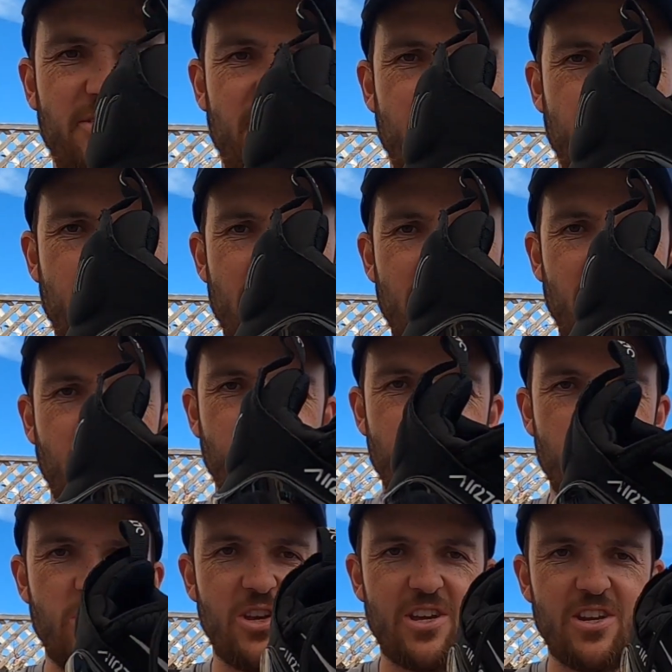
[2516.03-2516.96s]

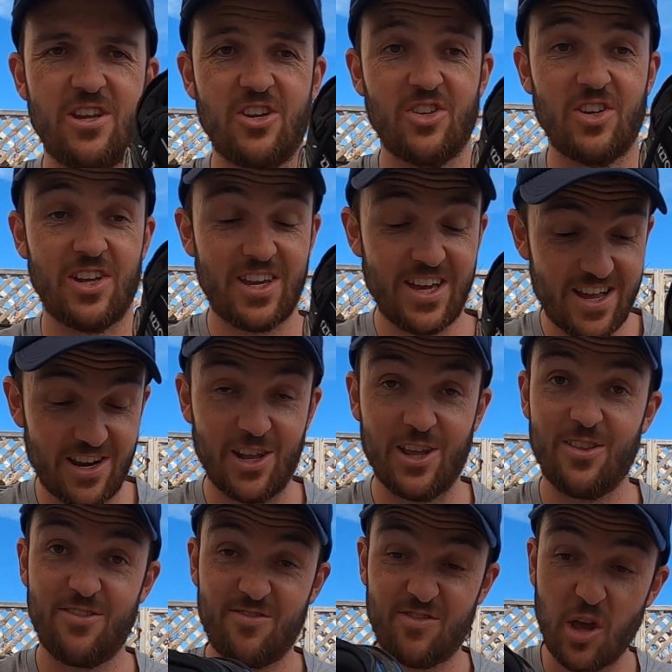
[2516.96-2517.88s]
spank-rooney condition. Again,
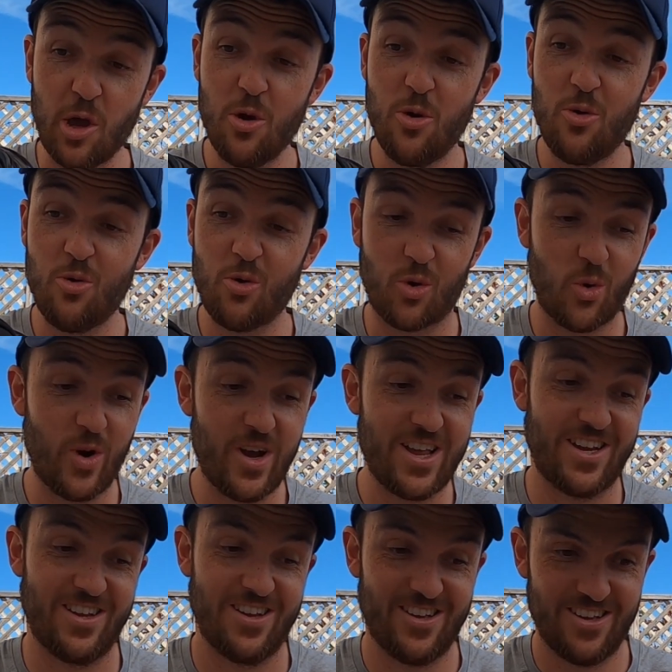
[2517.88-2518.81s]
2
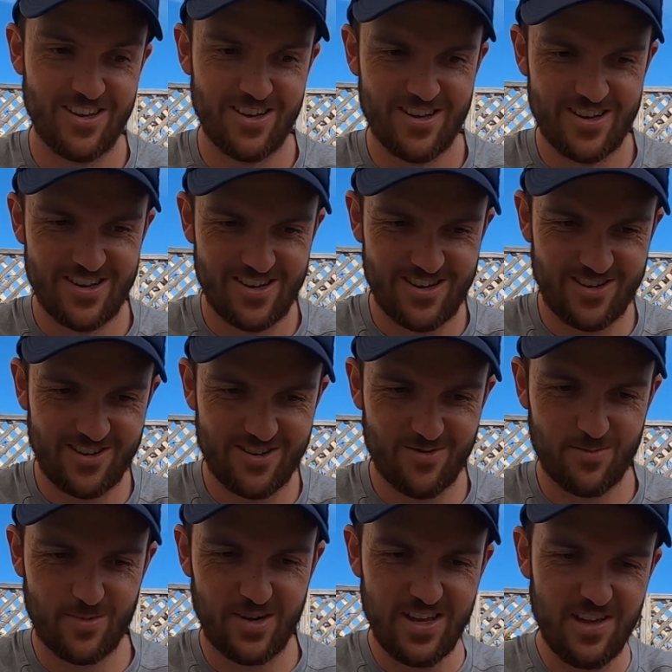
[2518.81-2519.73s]
quid. I
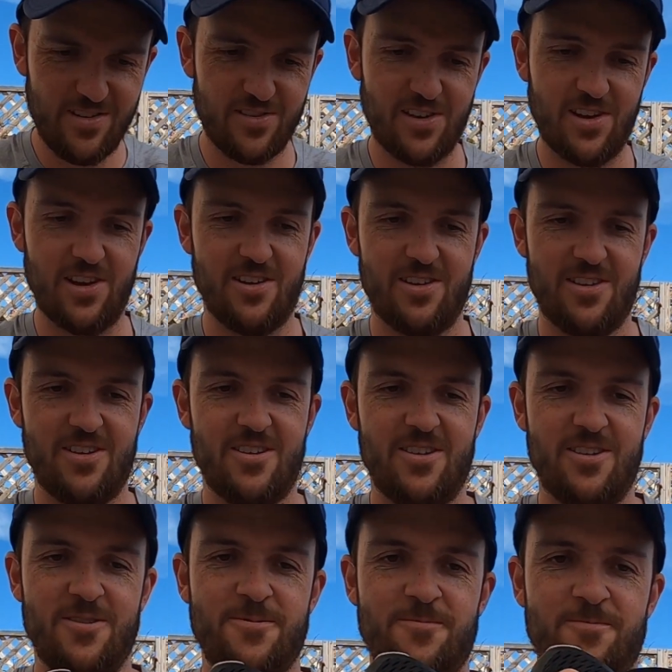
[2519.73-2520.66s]
couldn't believe it.
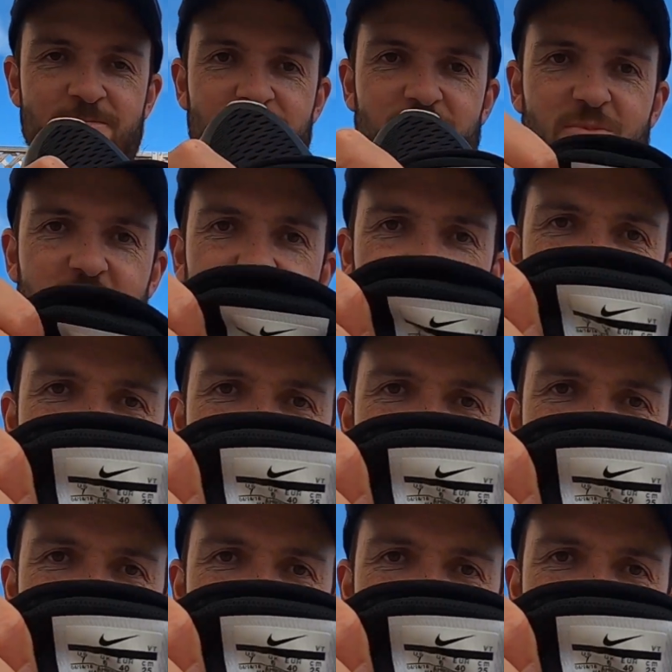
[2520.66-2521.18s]
So